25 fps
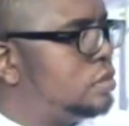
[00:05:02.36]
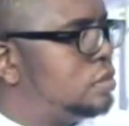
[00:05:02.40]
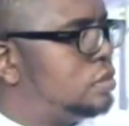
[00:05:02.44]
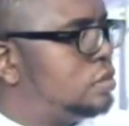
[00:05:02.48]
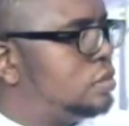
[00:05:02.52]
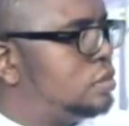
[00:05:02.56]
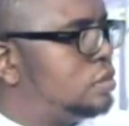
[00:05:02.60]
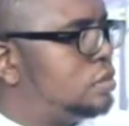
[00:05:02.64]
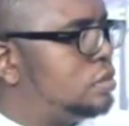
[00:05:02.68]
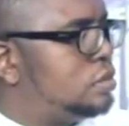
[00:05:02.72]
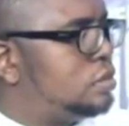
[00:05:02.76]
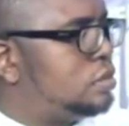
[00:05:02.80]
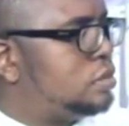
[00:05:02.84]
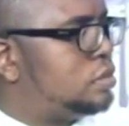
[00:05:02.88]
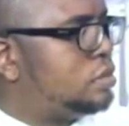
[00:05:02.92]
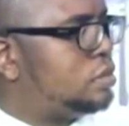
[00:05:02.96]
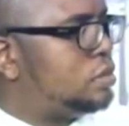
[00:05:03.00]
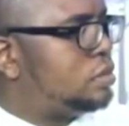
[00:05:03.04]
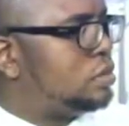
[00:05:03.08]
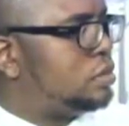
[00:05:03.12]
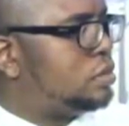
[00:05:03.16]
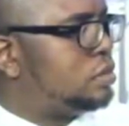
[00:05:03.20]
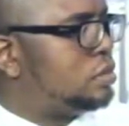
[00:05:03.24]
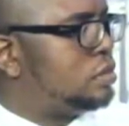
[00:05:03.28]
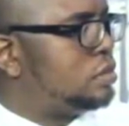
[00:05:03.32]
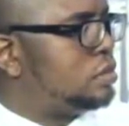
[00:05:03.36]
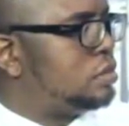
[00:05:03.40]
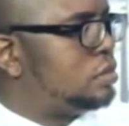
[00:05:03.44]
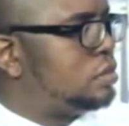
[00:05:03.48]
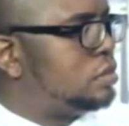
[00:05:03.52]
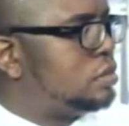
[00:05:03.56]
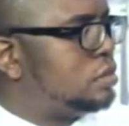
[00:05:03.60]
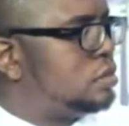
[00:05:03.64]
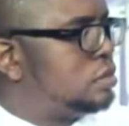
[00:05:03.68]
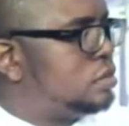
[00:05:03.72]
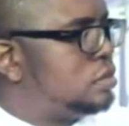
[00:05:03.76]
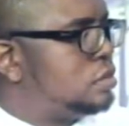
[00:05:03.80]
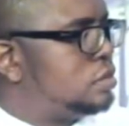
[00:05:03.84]

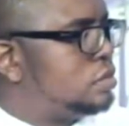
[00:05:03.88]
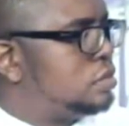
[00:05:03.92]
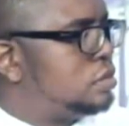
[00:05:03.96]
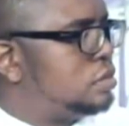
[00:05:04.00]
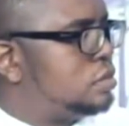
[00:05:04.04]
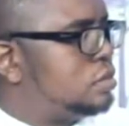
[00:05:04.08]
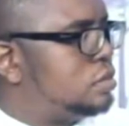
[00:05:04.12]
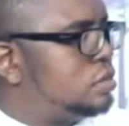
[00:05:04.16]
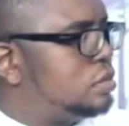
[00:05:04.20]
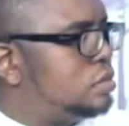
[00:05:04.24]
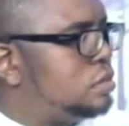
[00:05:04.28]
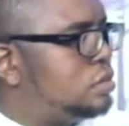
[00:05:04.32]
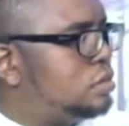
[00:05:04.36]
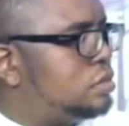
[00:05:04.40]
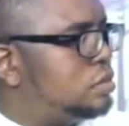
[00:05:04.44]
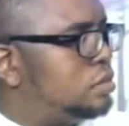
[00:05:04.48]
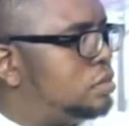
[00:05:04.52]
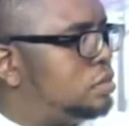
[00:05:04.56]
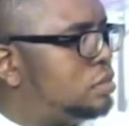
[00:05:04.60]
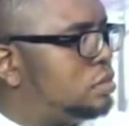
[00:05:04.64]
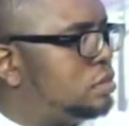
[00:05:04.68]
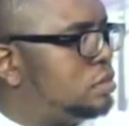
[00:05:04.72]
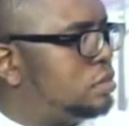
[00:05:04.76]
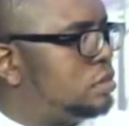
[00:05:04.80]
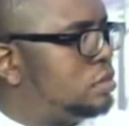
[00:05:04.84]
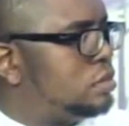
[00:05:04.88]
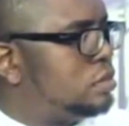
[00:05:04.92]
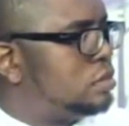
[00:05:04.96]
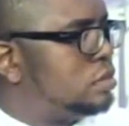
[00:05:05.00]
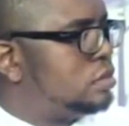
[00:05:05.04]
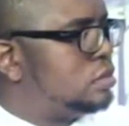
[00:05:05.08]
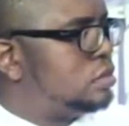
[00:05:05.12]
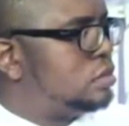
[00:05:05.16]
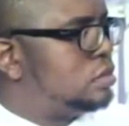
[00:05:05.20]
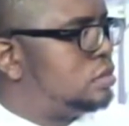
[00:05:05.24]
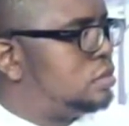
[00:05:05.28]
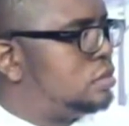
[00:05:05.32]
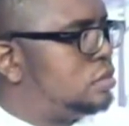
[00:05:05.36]

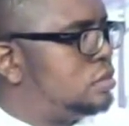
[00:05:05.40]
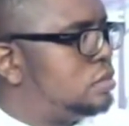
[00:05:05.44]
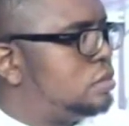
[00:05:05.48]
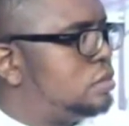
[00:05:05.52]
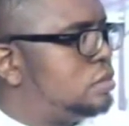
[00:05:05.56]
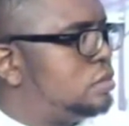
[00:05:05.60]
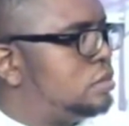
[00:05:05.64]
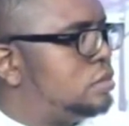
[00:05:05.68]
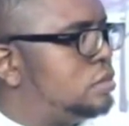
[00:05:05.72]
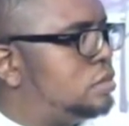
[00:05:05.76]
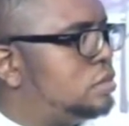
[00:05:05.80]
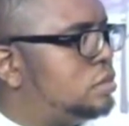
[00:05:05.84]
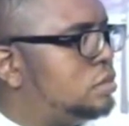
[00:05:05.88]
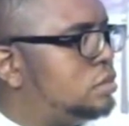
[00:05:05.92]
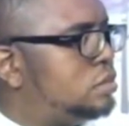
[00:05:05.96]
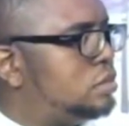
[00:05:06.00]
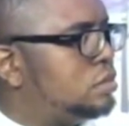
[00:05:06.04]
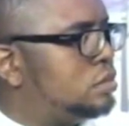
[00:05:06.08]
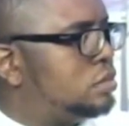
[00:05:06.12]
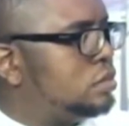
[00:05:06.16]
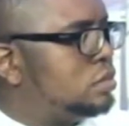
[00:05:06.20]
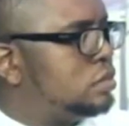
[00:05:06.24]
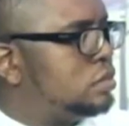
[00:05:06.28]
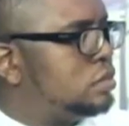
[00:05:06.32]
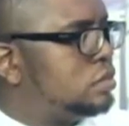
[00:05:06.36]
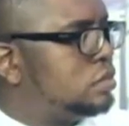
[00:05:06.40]
(silent)